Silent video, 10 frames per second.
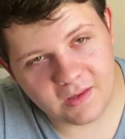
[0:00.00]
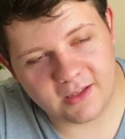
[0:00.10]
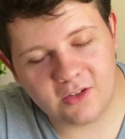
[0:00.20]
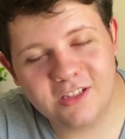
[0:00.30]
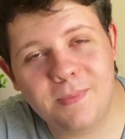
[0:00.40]

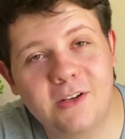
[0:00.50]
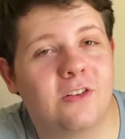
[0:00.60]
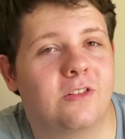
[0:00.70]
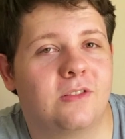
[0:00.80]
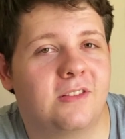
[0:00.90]
It's on
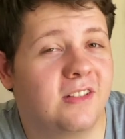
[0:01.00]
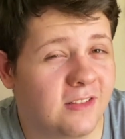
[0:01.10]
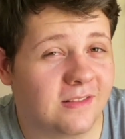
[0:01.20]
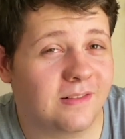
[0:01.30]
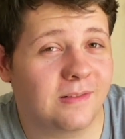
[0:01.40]
special
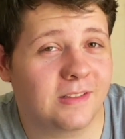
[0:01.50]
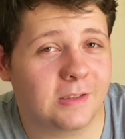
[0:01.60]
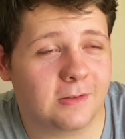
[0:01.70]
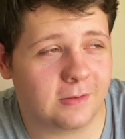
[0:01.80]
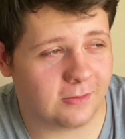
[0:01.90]
still
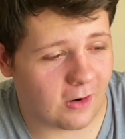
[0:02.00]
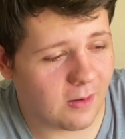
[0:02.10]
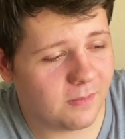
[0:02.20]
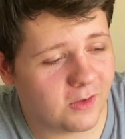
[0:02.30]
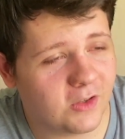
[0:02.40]

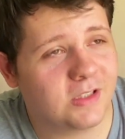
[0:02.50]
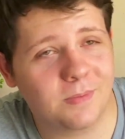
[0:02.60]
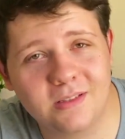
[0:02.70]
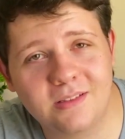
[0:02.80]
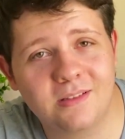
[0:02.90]
from the
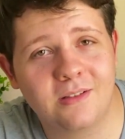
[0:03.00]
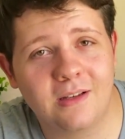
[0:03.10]
Christmas